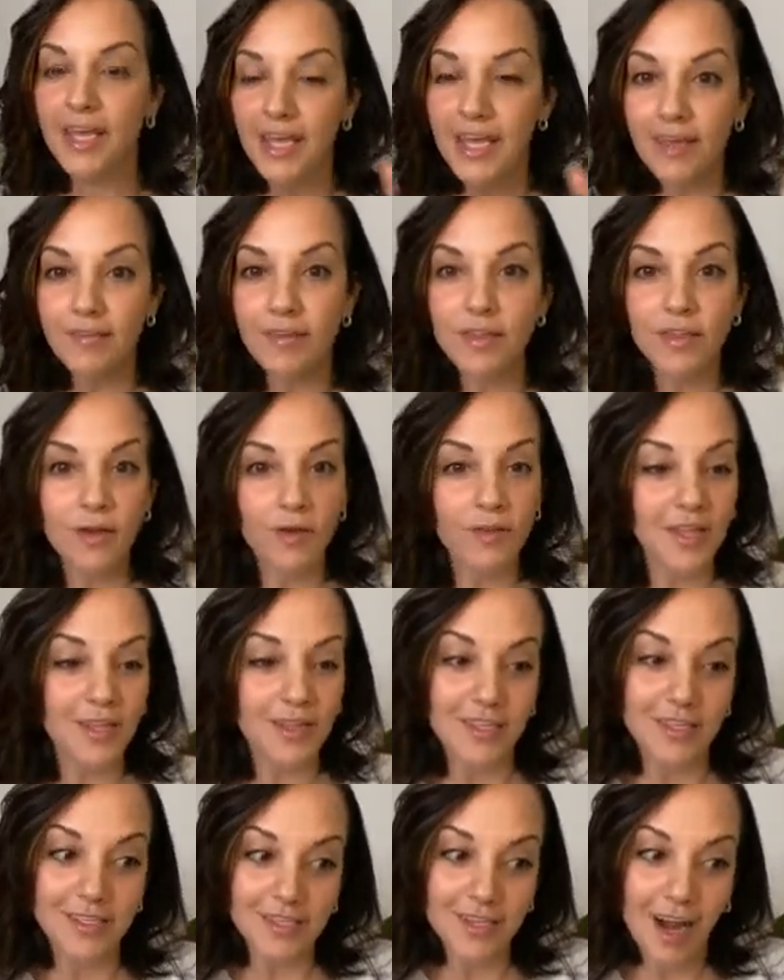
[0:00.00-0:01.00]
Even though
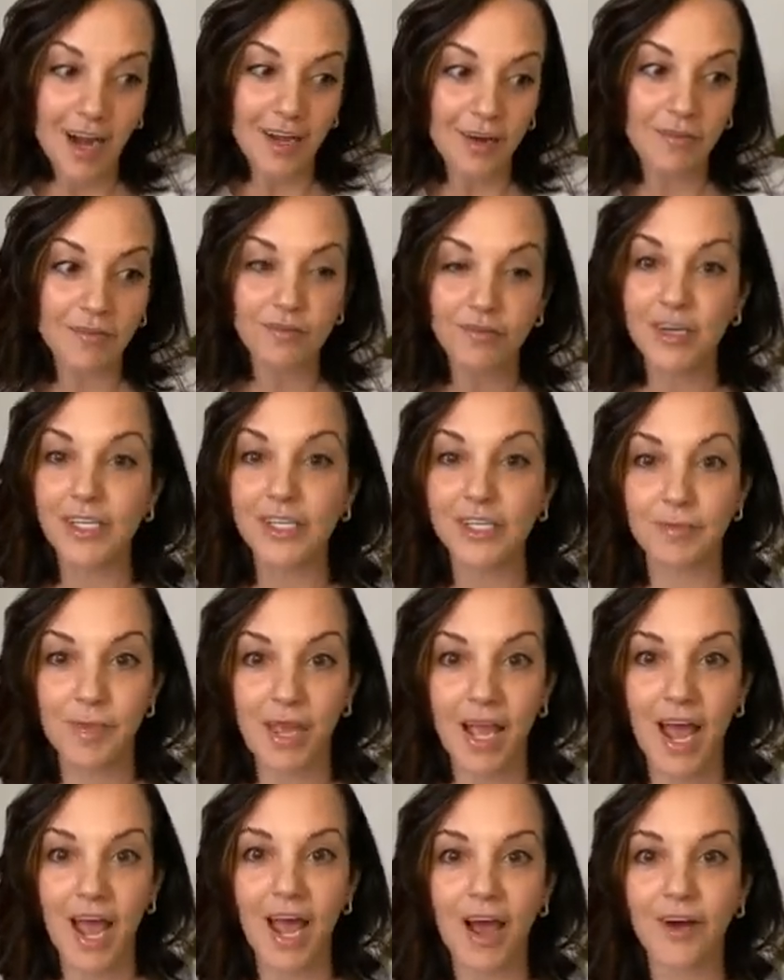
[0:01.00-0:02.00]
that this kind of freaks
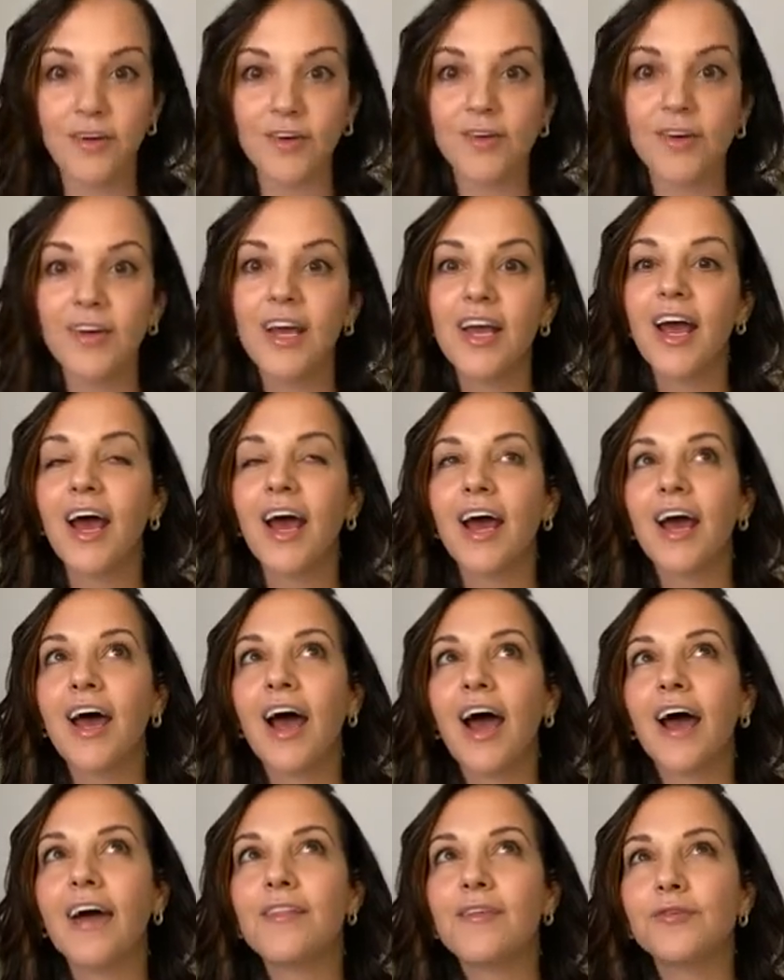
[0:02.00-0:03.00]
me out,
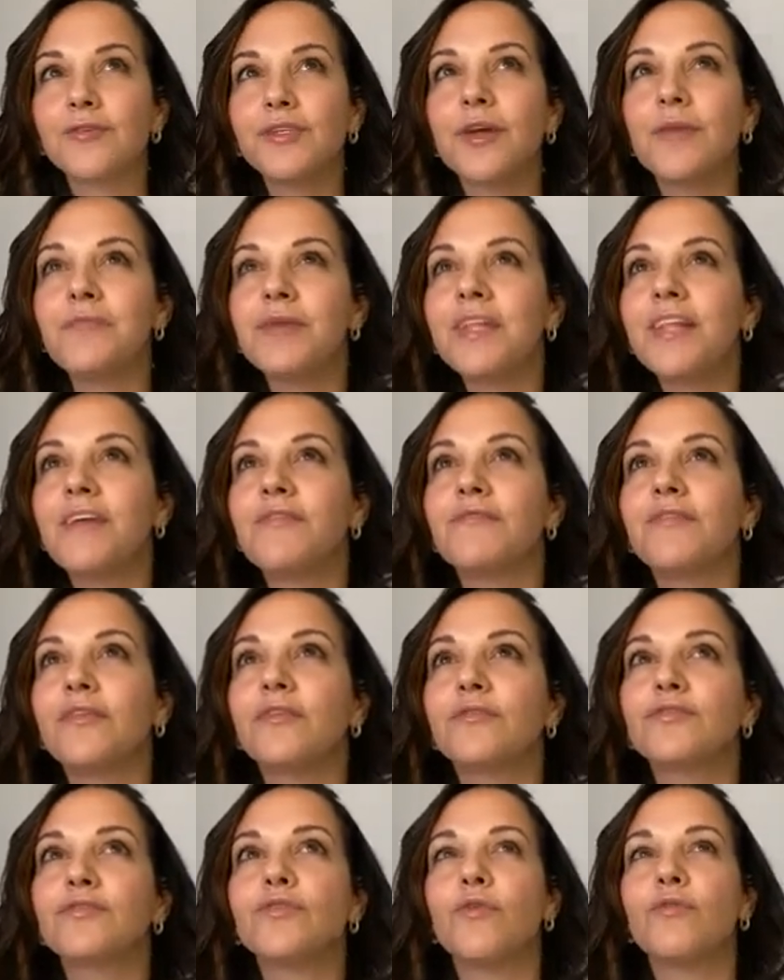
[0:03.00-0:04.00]
there's something that
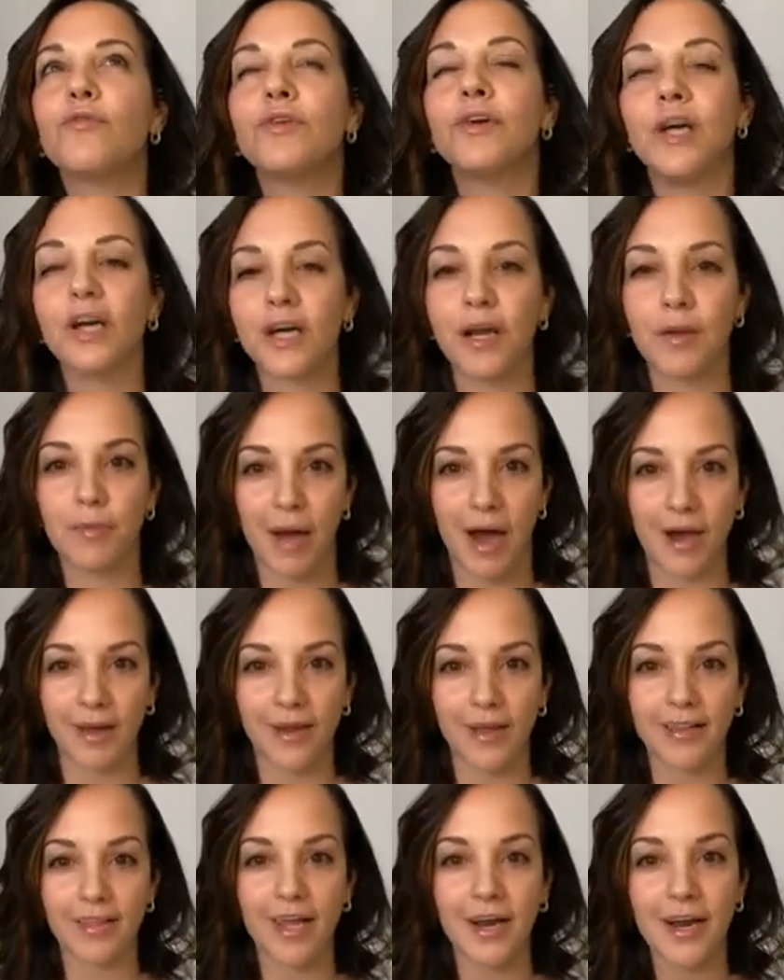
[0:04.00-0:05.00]
feels so good about
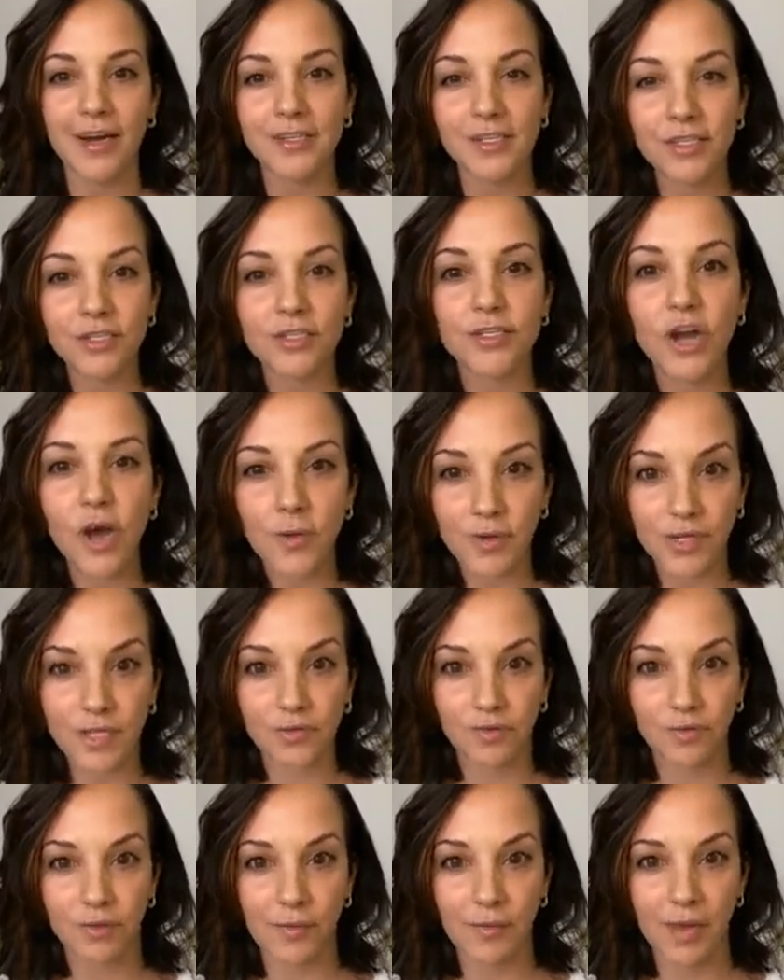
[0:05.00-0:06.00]
it that I just know
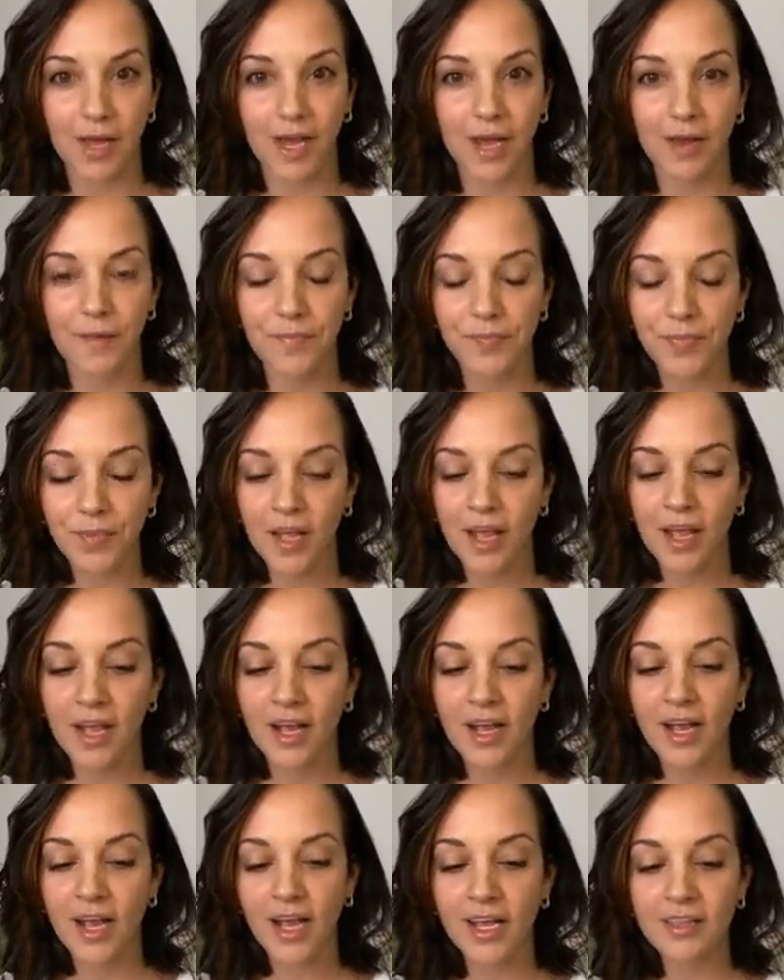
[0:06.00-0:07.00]
it's for me.
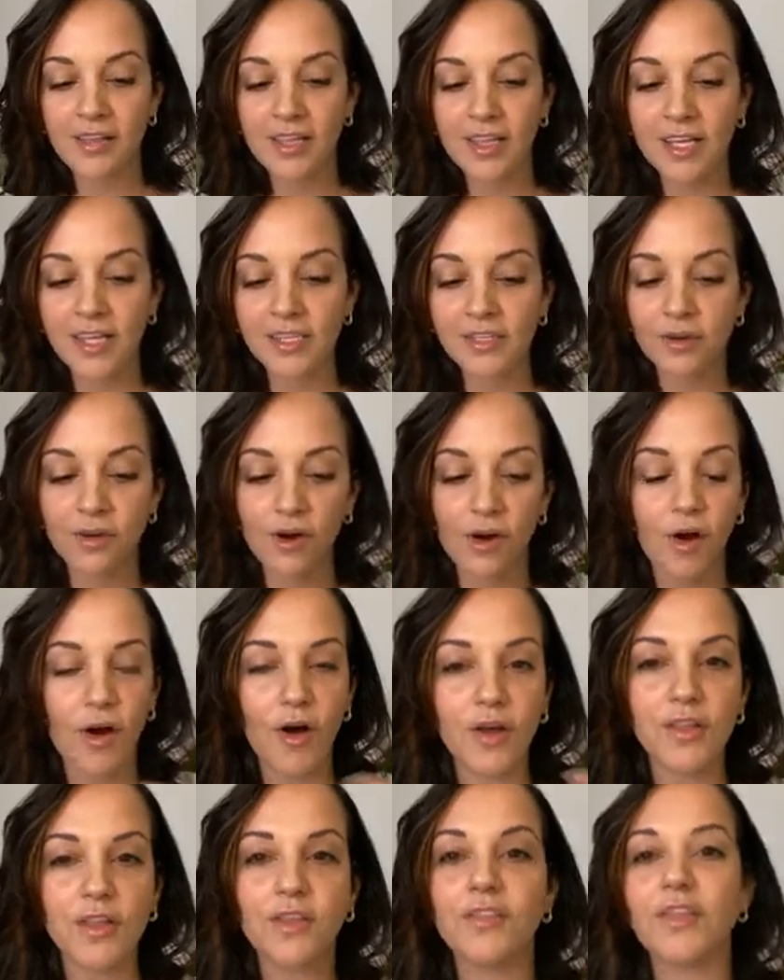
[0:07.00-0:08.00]
And these are
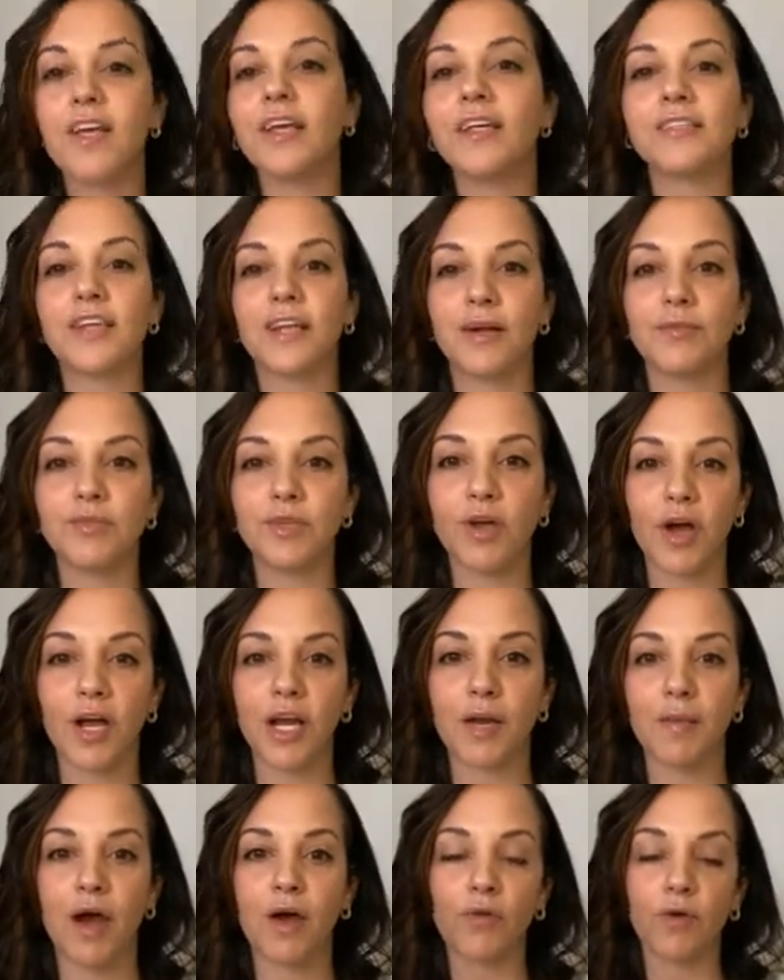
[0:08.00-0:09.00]
all the things that I'm
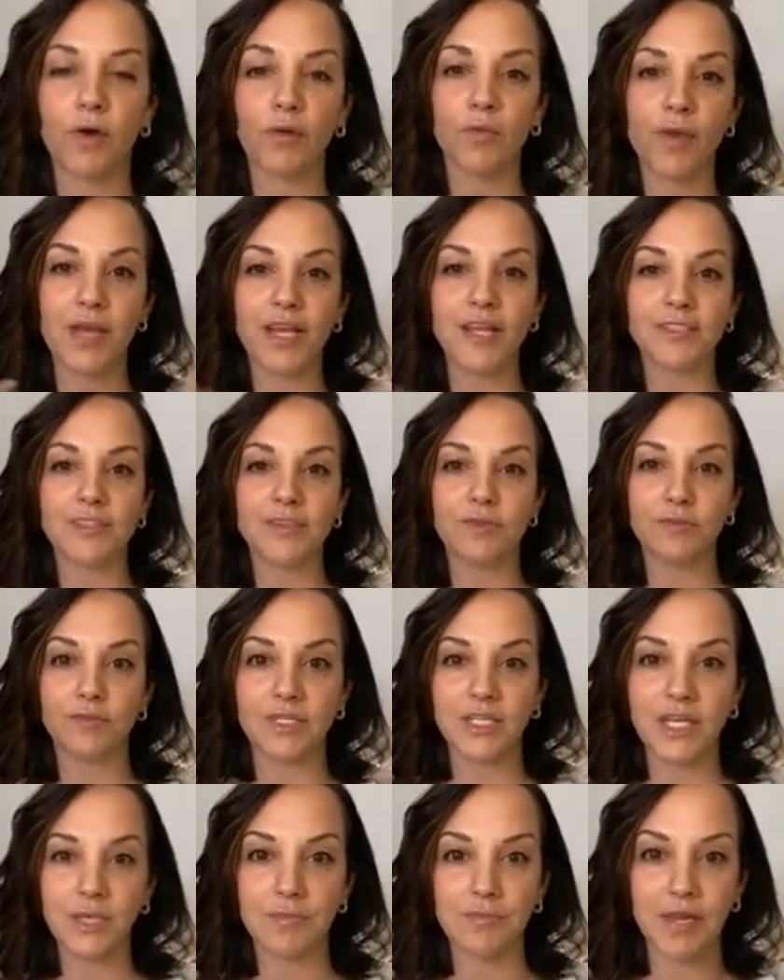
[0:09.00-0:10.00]
talking about where we get to
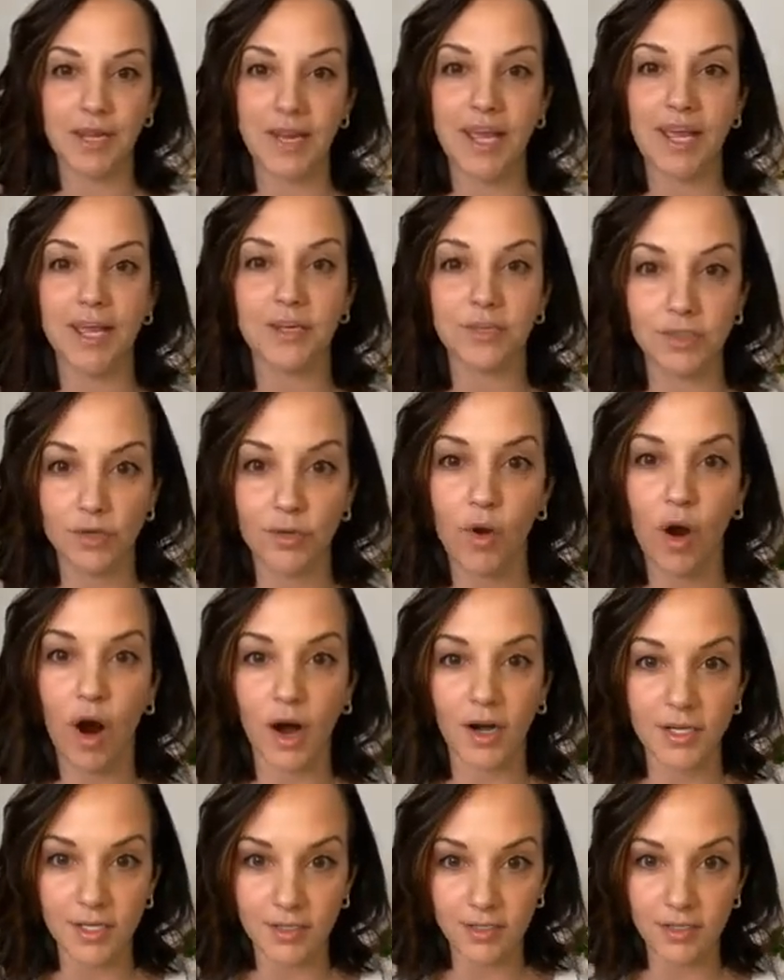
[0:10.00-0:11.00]
deepen into
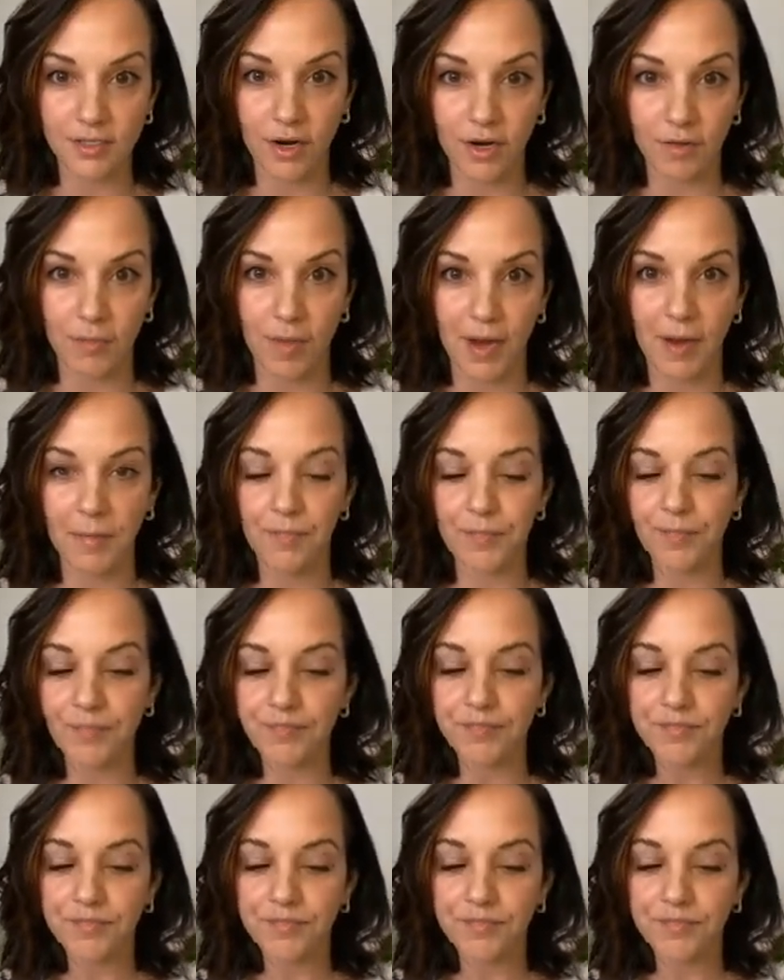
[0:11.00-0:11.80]
our discernment.